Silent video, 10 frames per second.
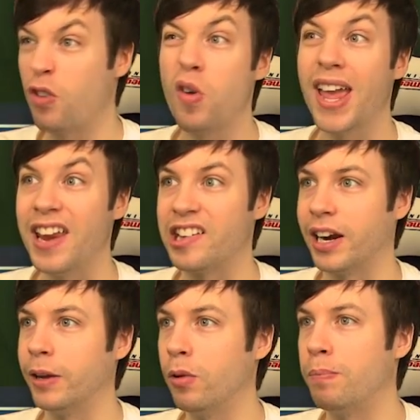strong-ish
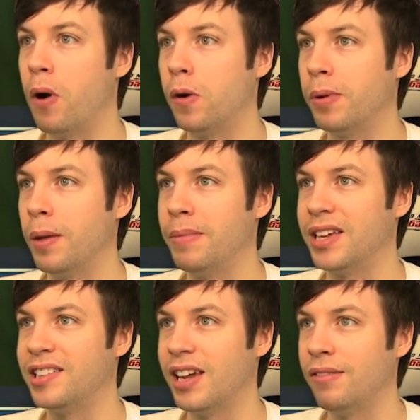link with Pogba and
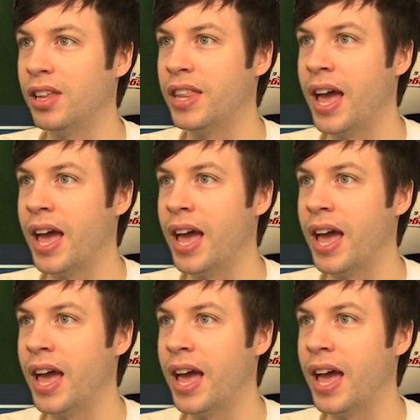Mkhitaryan